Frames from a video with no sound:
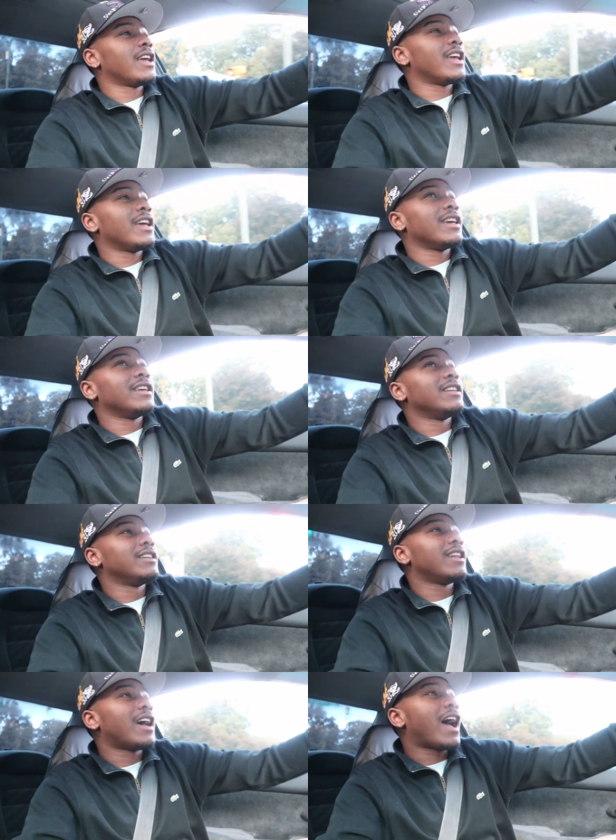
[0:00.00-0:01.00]

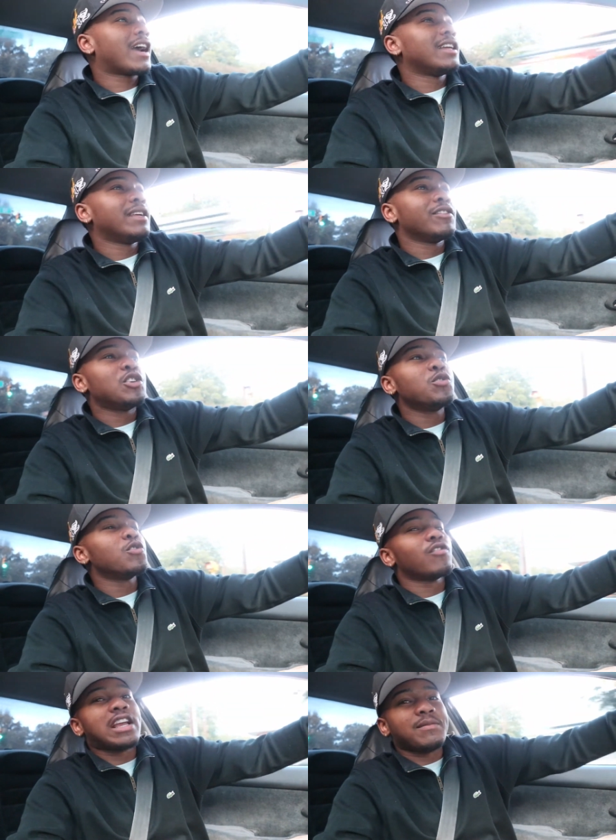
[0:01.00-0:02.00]
and I couldn't even do
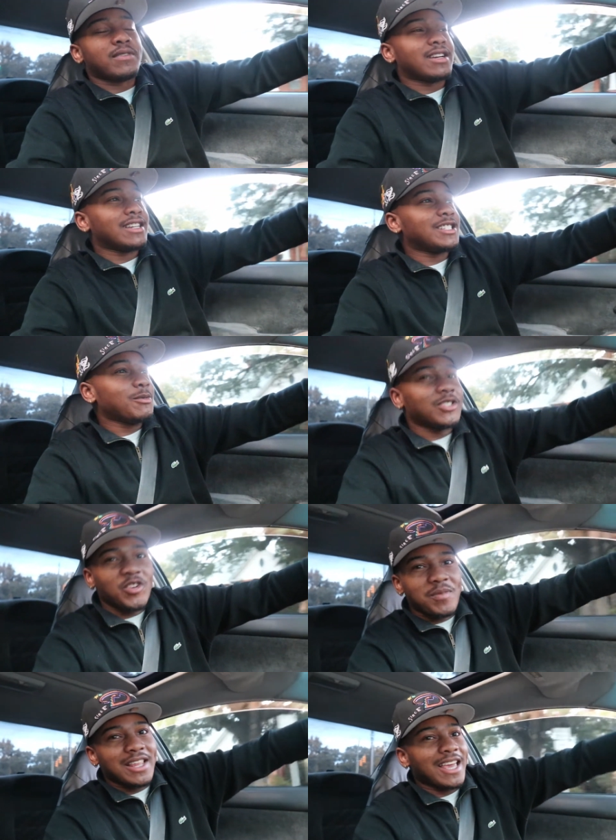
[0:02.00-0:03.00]
it right because there was
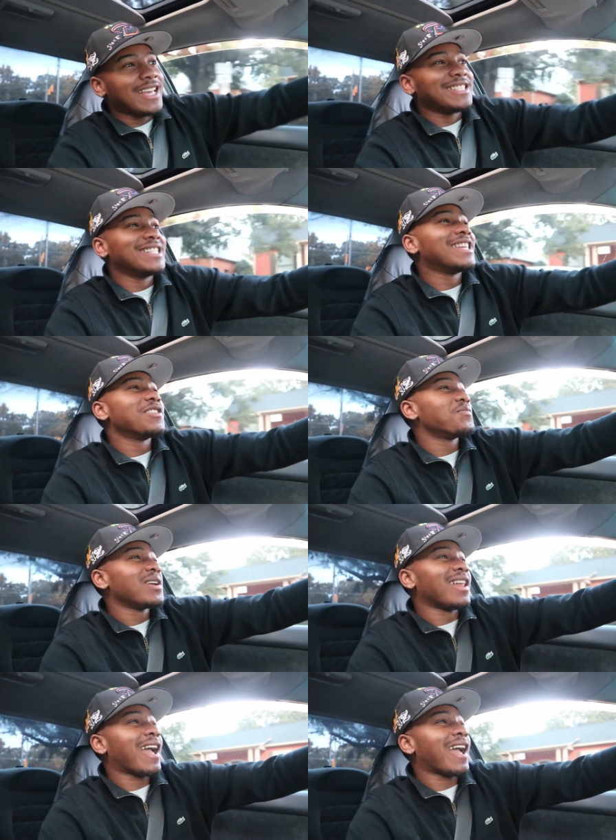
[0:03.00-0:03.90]
so many heads in there, bruh.